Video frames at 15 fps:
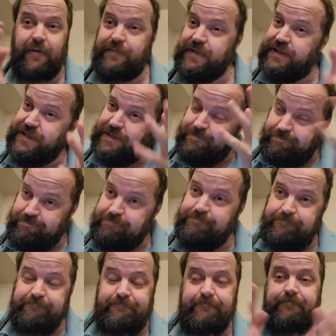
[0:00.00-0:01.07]
Just
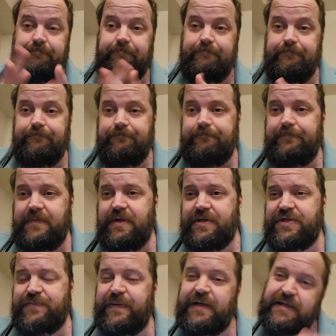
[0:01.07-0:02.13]

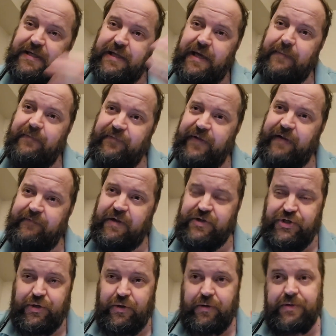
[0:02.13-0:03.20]
speak to them. If you have
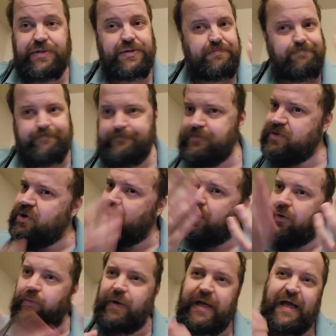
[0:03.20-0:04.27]
concerns, call
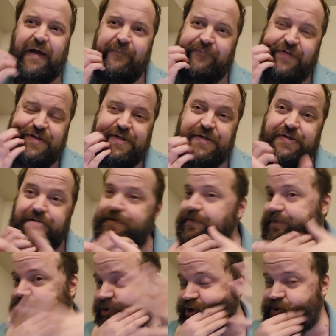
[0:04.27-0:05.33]
a rehab
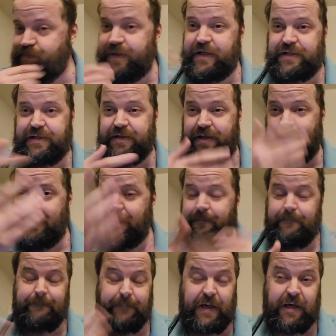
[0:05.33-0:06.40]
physician, speak to the
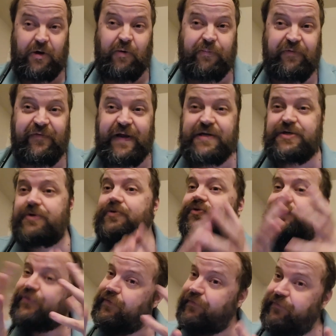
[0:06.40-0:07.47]
medical professionals
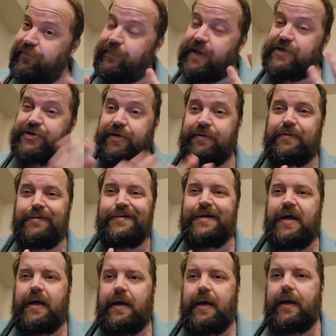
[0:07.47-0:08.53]
for information.
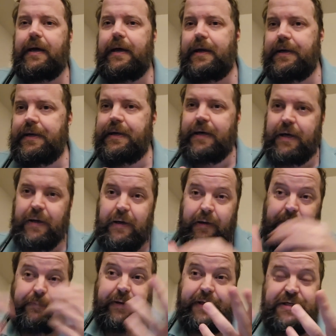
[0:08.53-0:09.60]
And
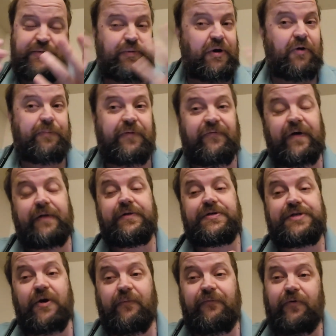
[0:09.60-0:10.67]
please, we hope you found this
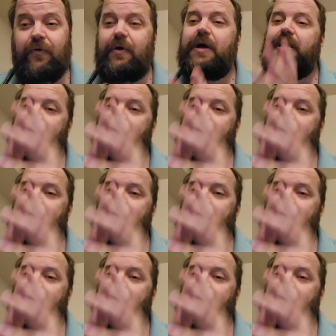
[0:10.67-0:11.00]
helpful.